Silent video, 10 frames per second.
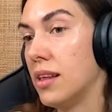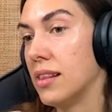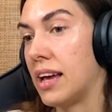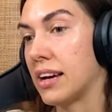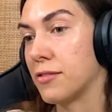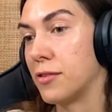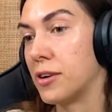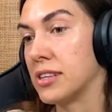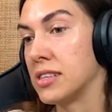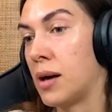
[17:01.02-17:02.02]
Like,
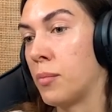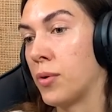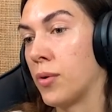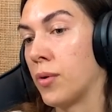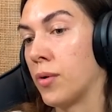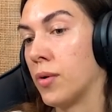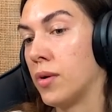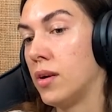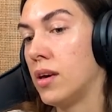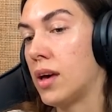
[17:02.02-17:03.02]
for example,
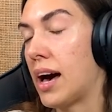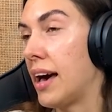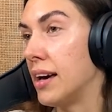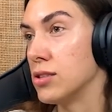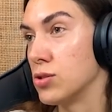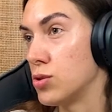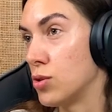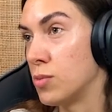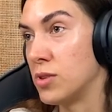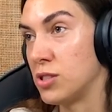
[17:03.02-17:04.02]
I had
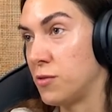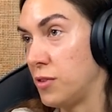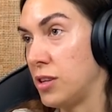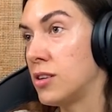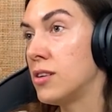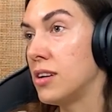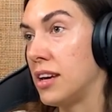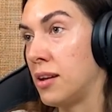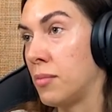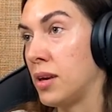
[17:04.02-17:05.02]
so much fear
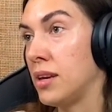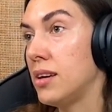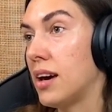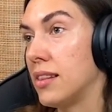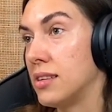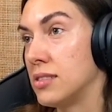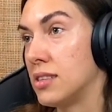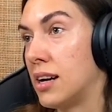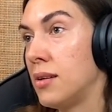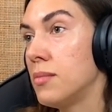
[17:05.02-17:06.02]
in me at that
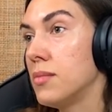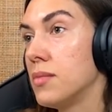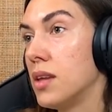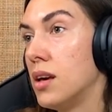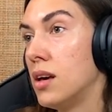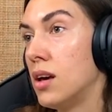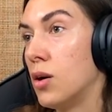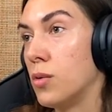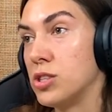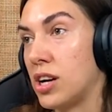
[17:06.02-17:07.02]
time,
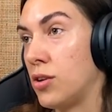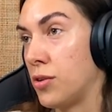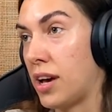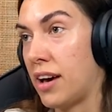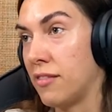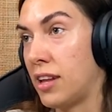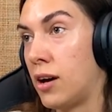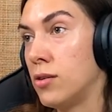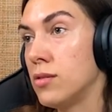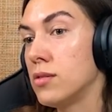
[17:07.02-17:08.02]
which I don't have
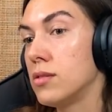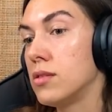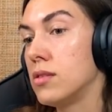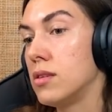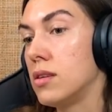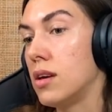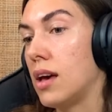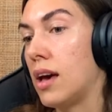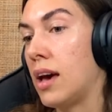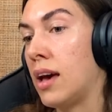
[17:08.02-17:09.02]
now.
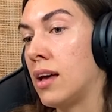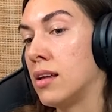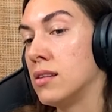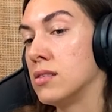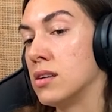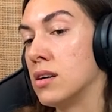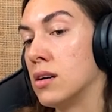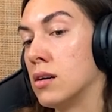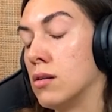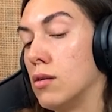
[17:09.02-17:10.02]
And
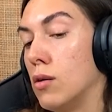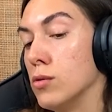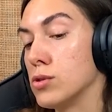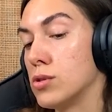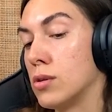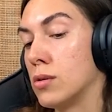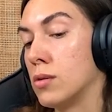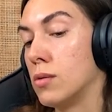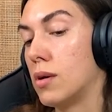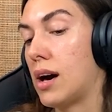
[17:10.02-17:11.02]
uh,
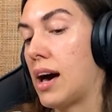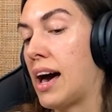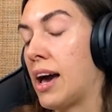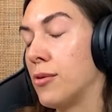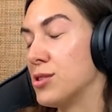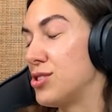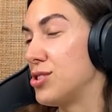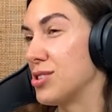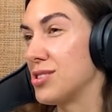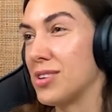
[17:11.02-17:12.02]
also, I was
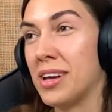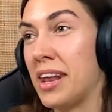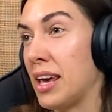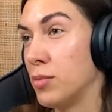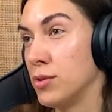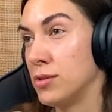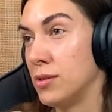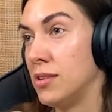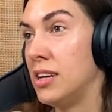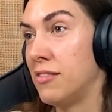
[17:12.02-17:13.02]
just unable to
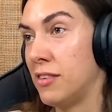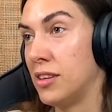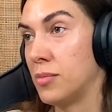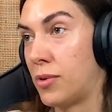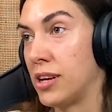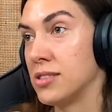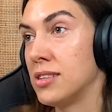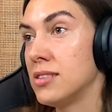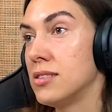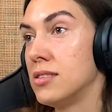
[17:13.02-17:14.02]
live in the
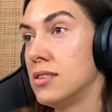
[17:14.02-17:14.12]
present.